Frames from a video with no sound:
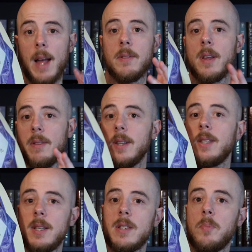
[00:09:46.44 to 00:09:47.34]
And
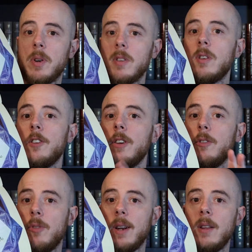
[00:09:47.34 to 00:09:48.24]
this is particularly
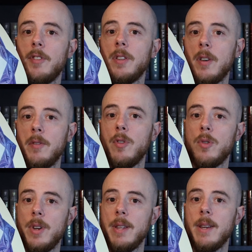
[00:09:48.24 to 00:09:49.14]
relevant if you're
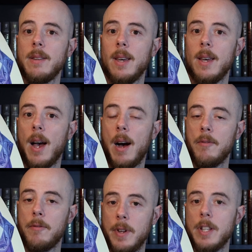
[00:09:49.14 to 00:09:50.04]
reading the
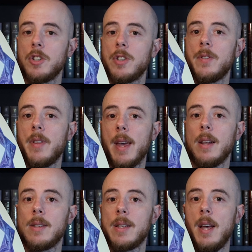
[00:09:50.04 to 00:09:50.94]
Unfinished
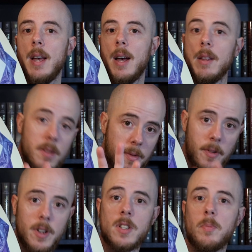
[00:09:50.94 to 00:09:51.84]
Tales, the
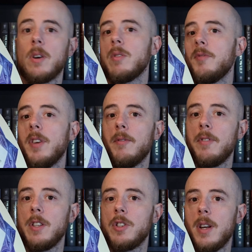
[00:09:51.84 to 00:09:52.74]
first part of the
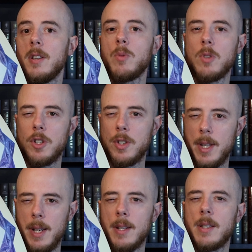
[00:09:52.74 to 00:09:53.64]
Unfinished Tales, which
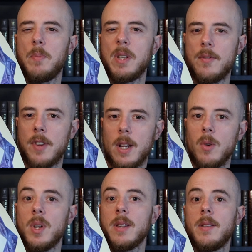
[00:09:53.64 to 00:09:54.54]
deals specifically
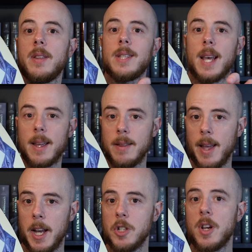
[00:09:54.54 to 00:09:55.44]
with the Second
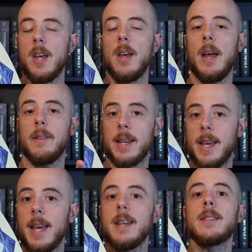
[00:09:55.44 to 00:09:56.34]
Age and the
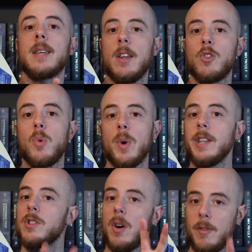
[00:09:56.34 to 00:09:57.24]
kings and
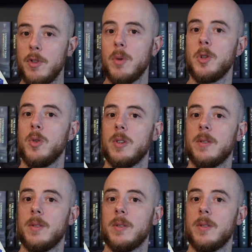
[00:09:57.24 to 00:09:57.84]
queens of Numenor.